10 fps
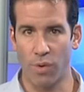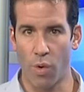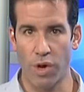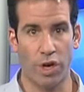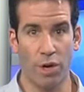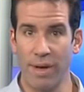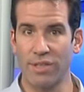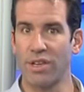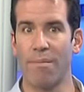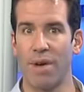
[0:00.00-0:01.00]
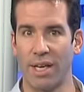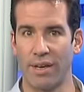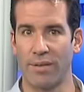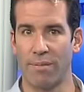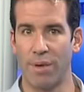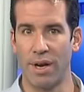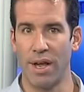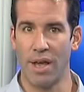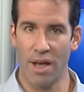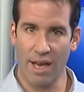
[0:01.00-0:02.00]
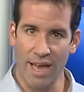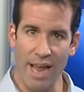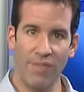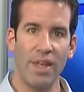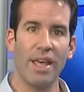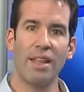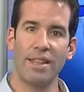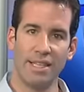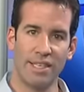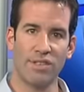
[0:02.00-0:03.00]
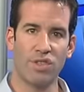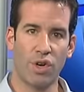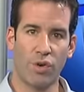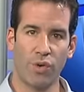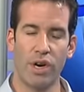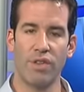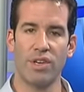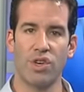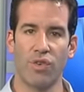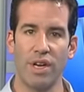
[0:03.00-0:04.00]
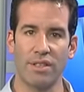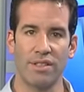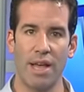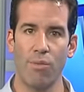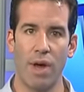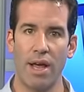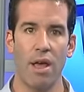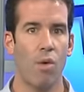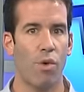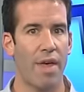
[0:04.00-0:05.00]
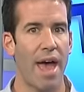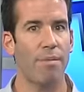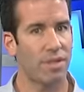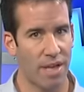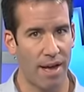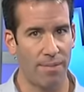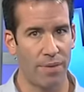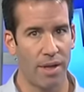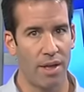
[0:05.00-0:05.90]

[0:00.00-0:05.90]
or you could have made some money. But again, this is the career that you're in. Same way with Amazon.